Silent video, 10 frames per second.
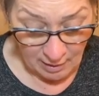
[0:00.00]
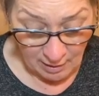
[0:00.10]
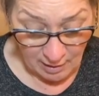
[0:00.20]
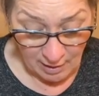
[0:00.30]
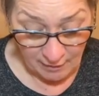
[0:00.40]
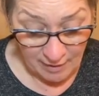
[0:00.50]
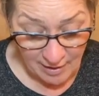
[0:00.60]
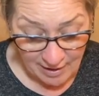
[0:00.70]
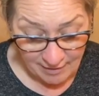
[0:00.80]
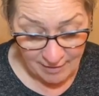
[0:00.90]
And the
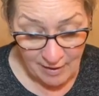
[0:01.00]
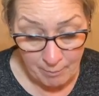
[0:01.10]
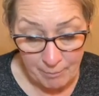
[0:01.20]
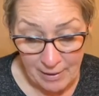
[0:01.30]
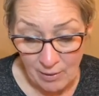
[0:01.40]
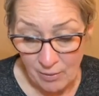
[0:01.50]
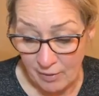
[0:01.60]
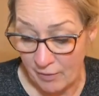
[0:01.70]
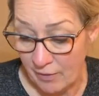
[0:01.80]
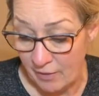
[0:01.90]
nice thing about
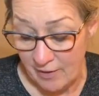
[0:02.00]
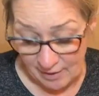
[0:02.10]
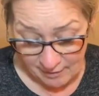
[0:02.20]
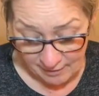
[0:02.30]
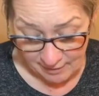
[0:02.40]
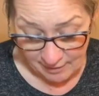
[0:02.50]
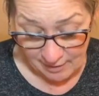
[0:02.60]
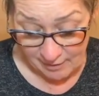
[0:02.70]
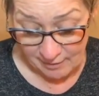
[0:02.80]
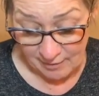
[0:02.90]
this
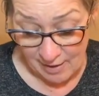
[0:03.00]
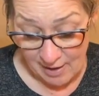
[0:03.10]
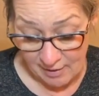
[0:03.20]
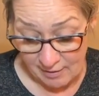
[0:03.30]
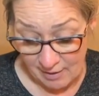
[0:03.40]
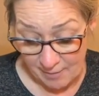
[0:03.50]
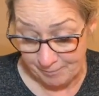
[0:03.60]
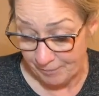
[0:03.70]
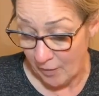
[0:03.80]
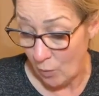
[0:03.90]
is that
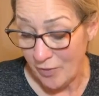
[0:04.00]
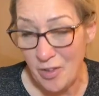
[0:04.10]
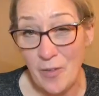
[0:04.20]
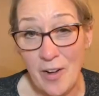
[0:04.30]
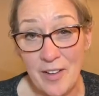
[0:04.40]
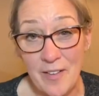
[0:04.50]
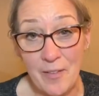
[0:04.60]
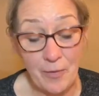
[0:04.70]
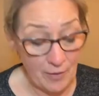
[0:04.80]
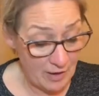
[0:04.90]
once you've got it in the
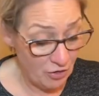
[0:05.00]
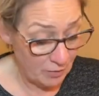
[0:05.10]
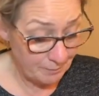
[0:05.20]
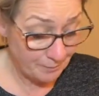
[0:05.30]
fridge,